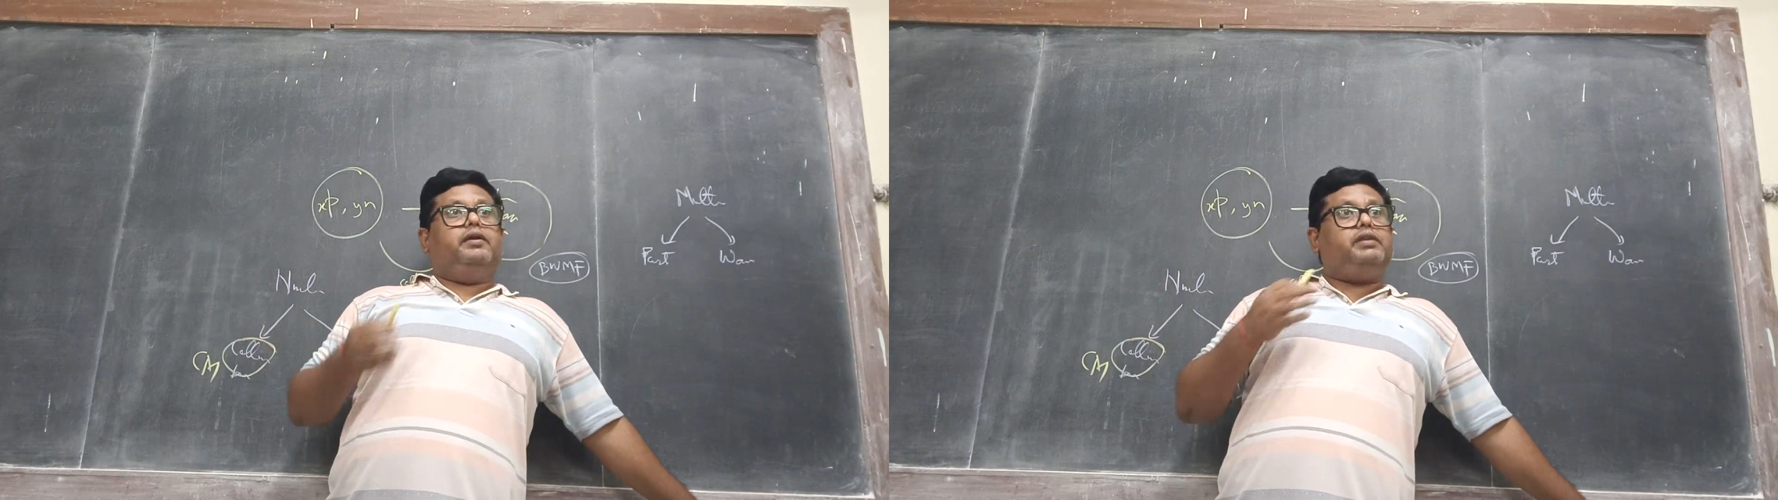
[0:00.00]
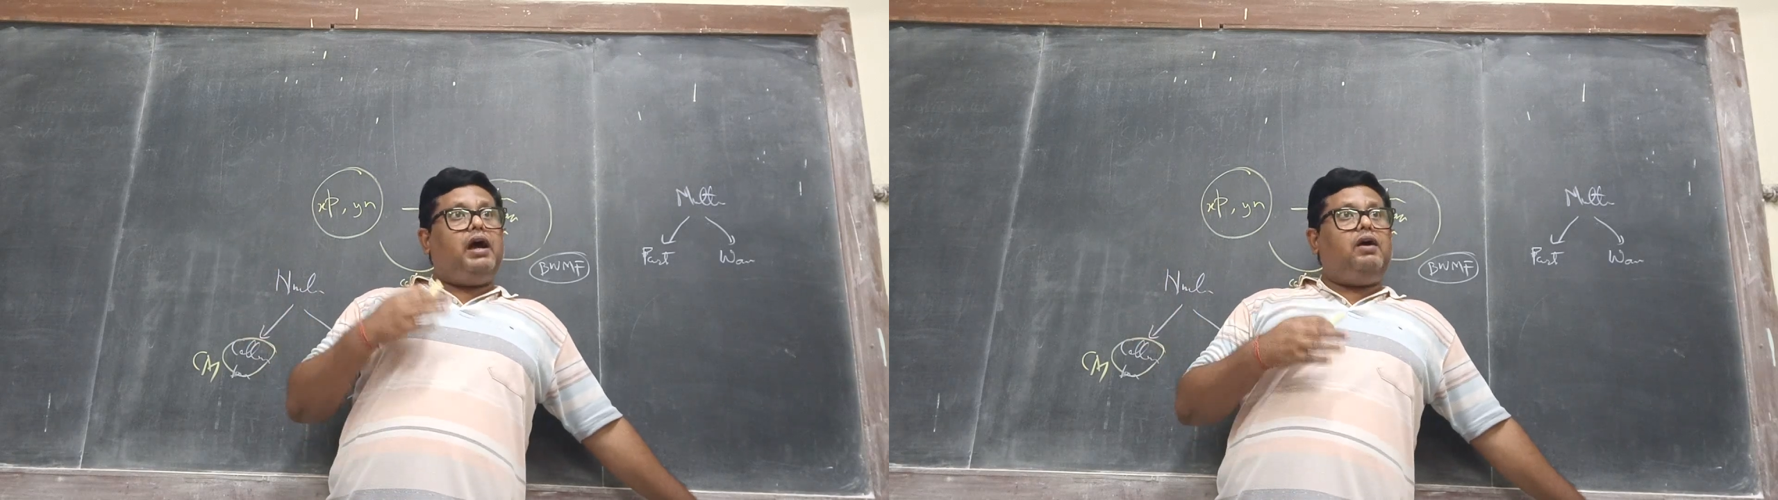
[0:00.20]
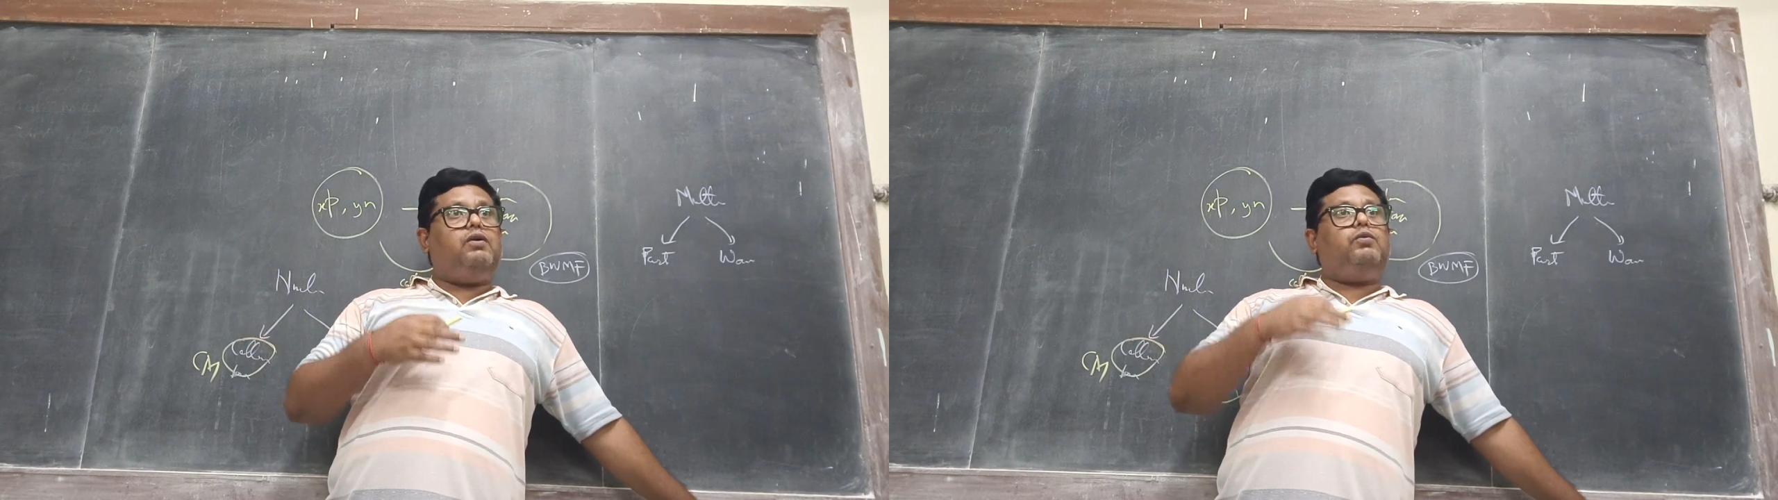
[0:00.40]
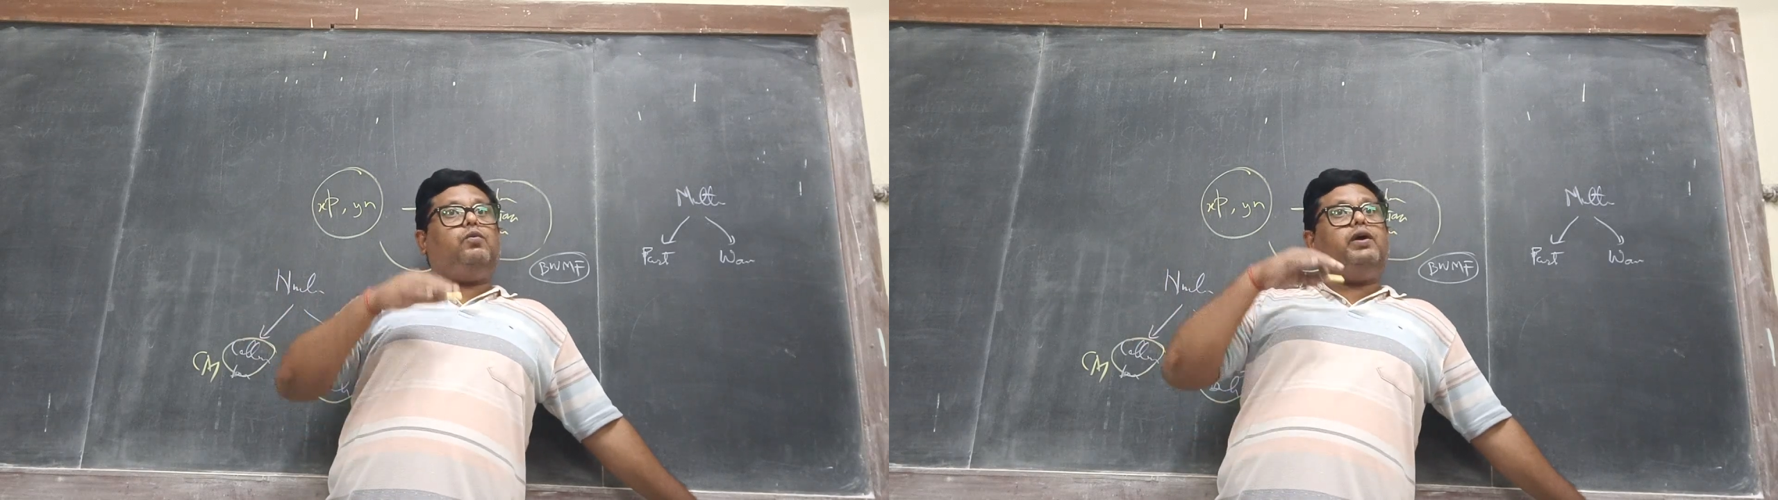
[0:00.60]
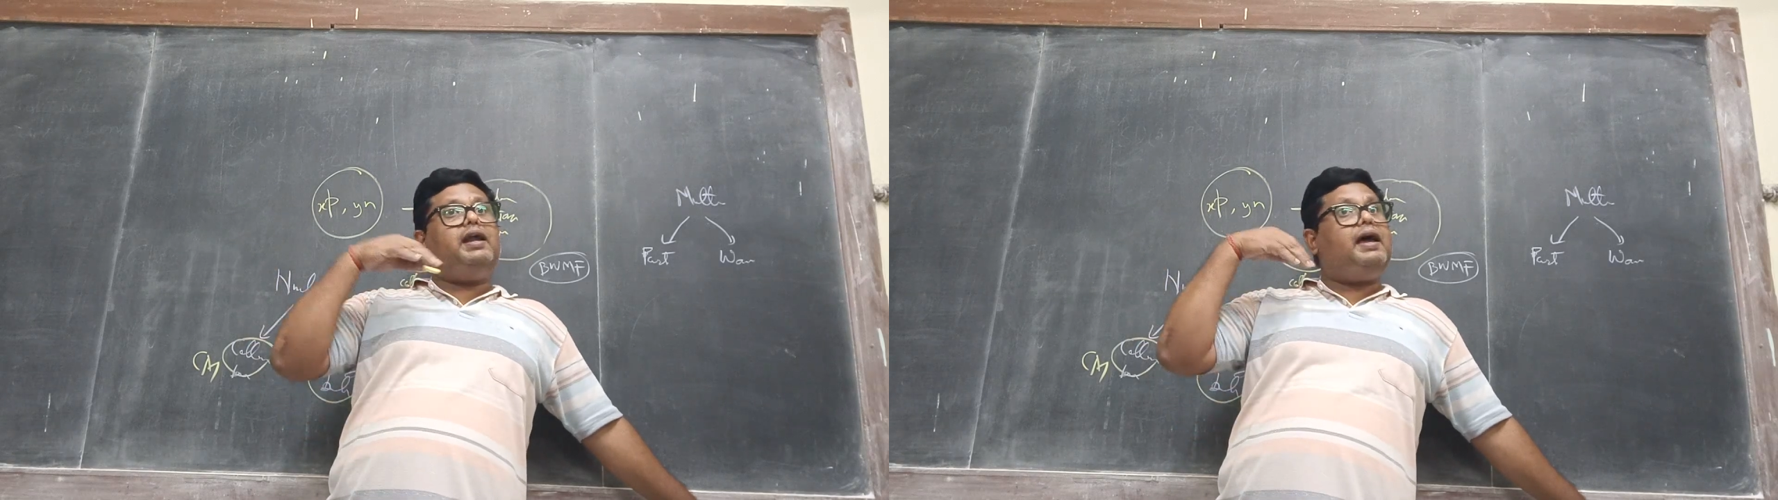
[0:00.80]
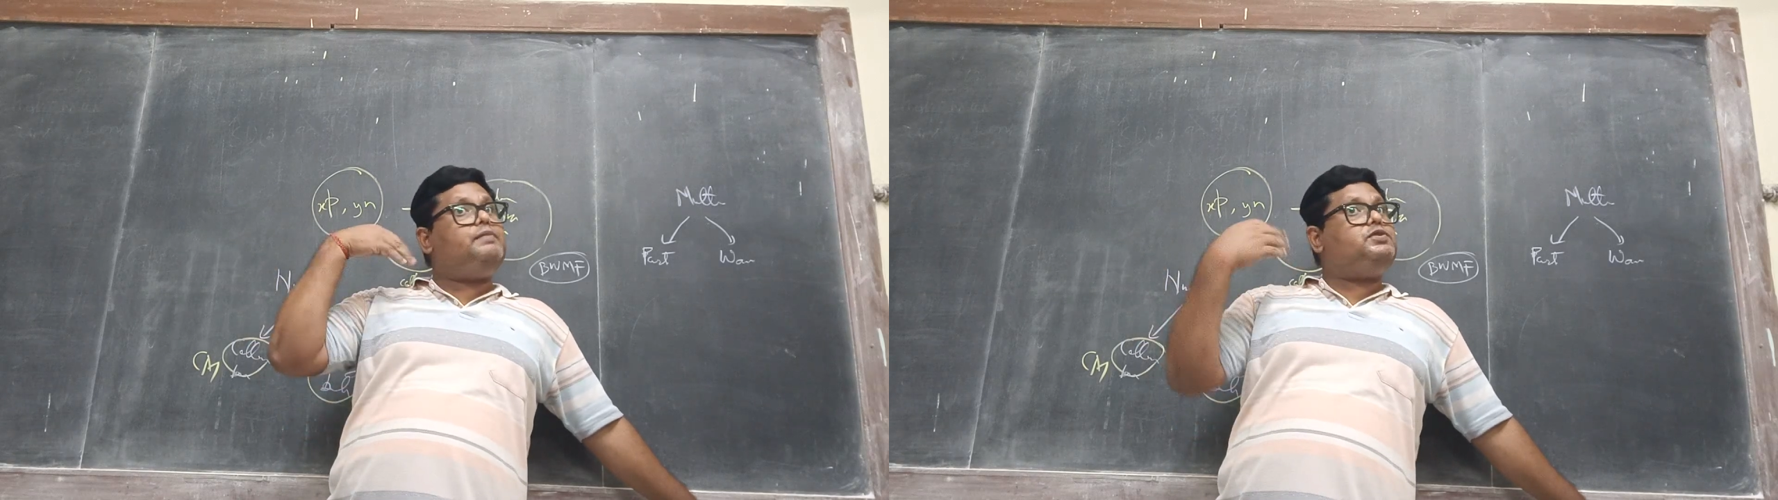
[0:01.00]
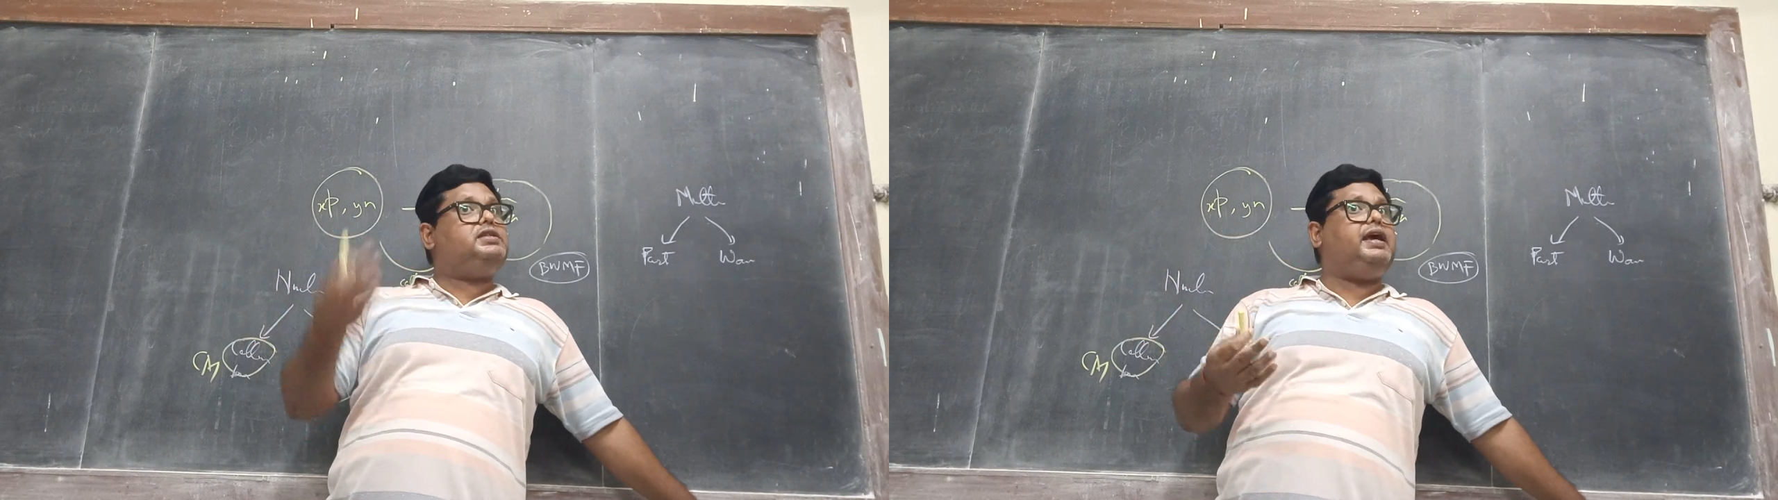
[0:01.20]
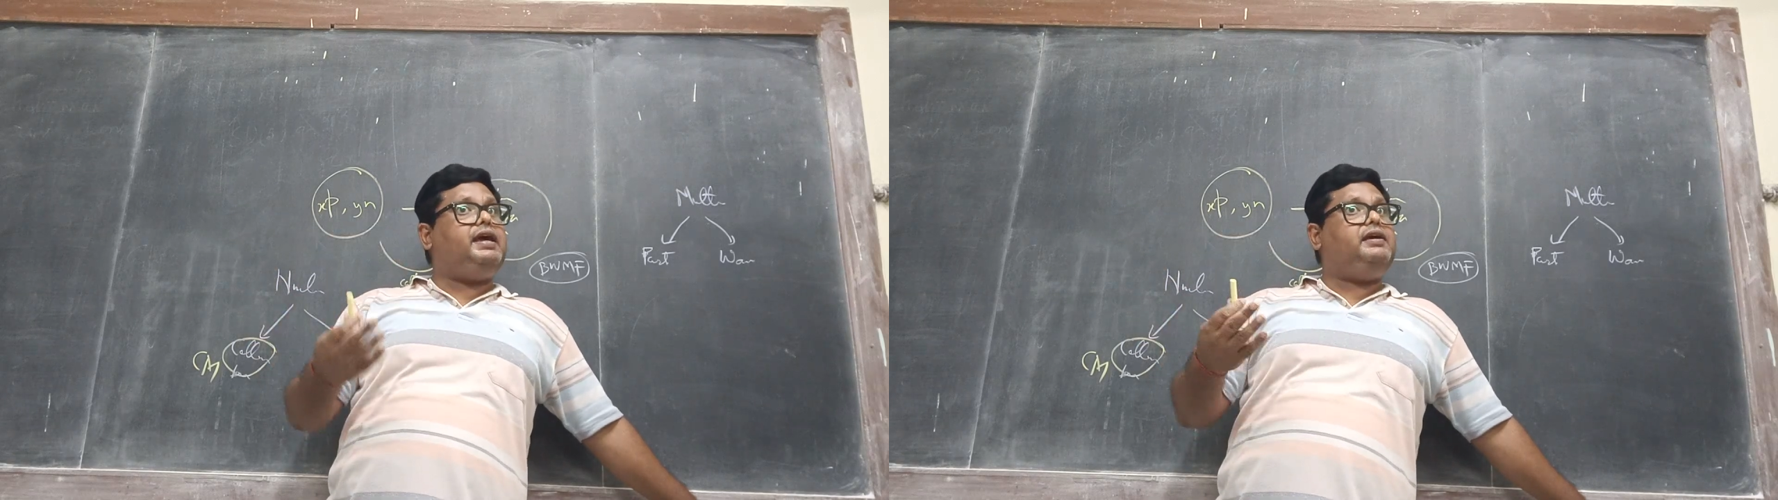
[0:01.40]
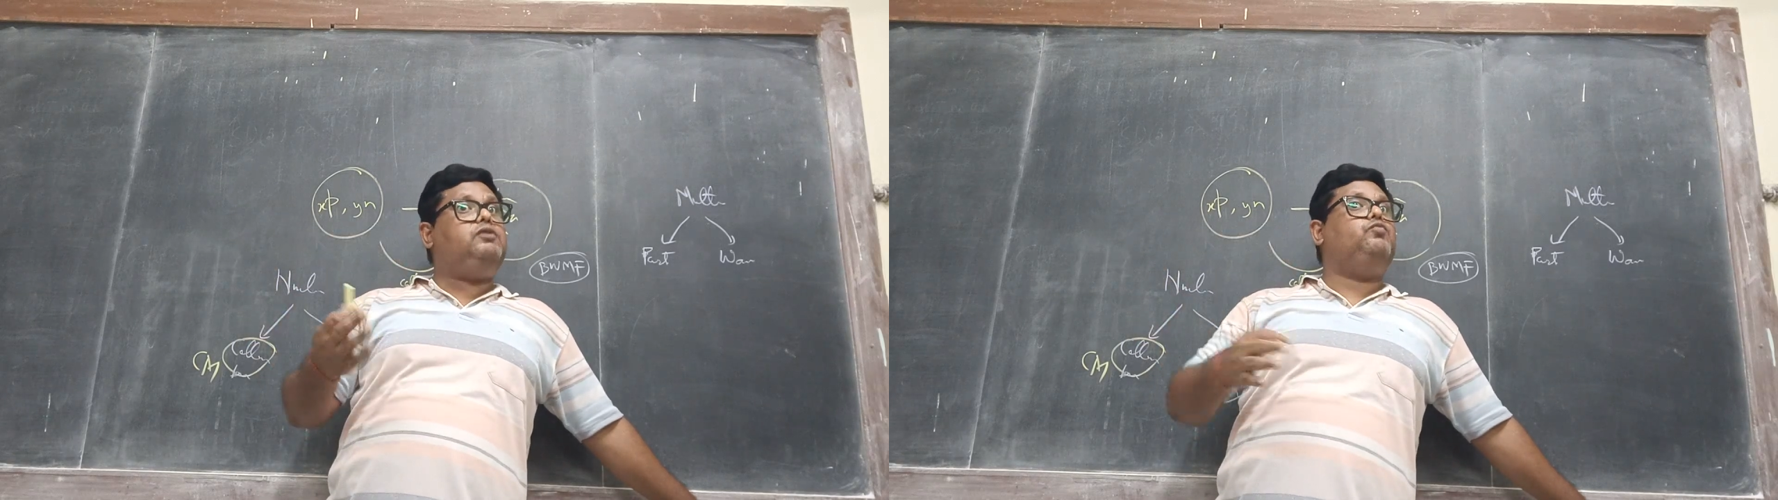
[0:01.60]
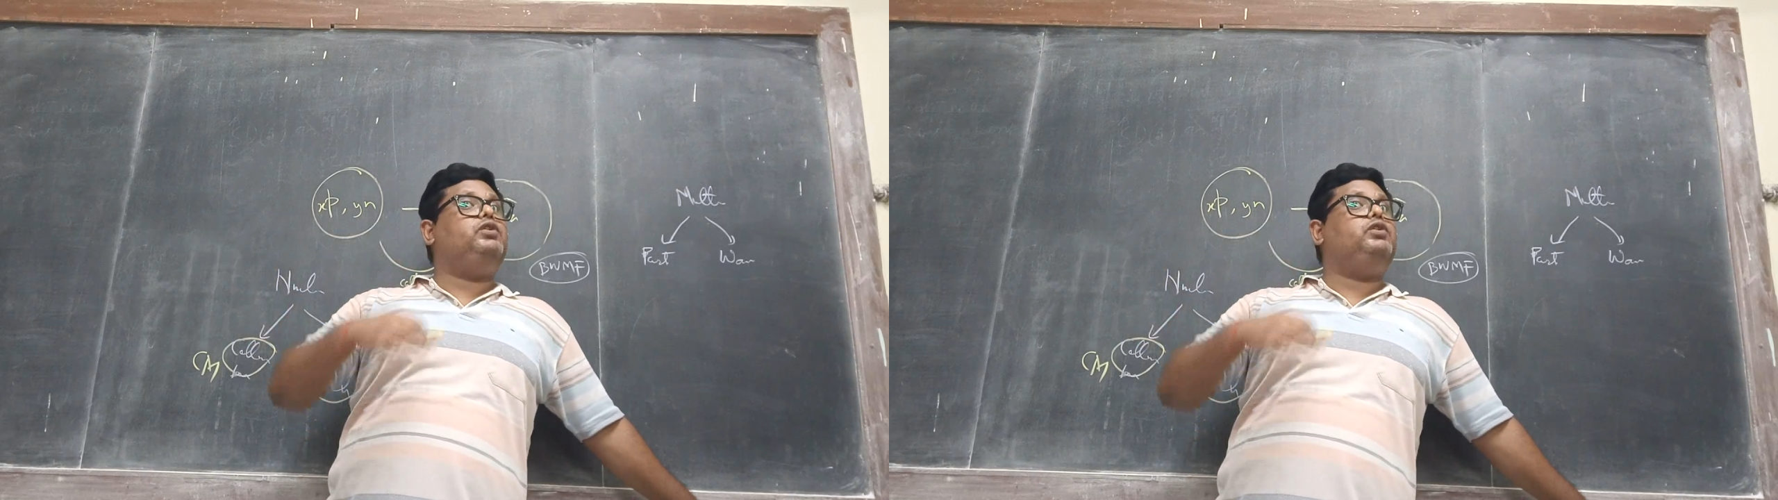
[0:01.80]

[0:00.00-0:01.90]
Now, when I am saying